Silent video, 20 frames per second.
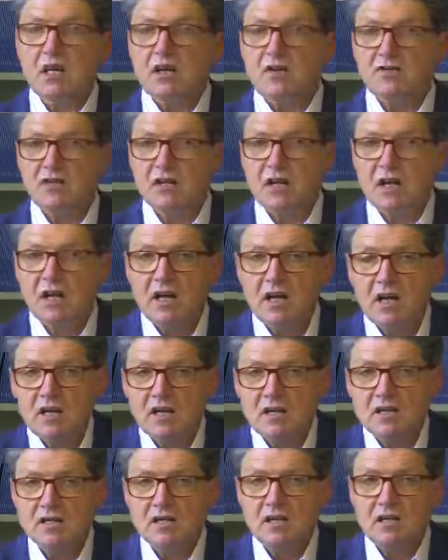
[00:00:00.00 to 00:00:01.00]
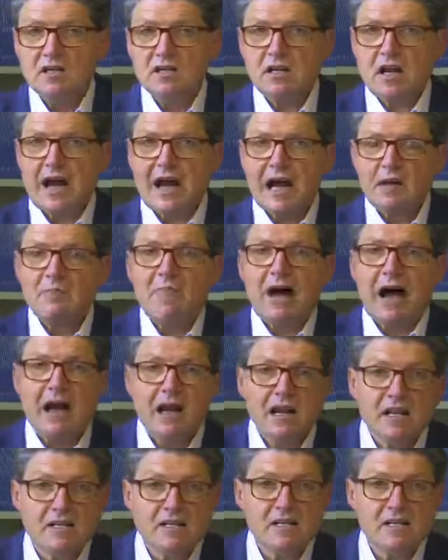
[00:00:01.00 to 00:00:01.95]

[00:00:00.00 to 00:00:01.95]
not simply be individually, but